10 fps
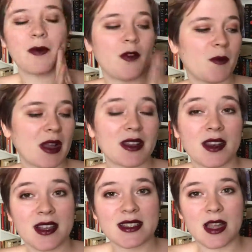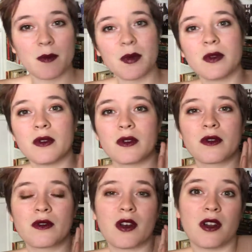Von Baghdad nach Istanbul,
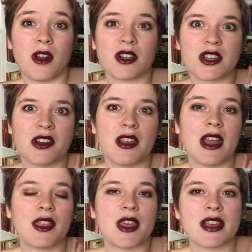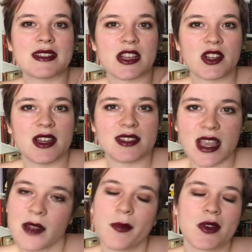chronologically, I think is actually the
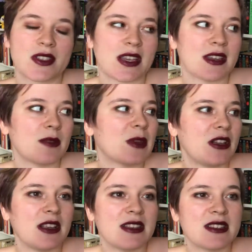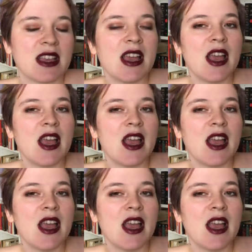second book set in the Middle East,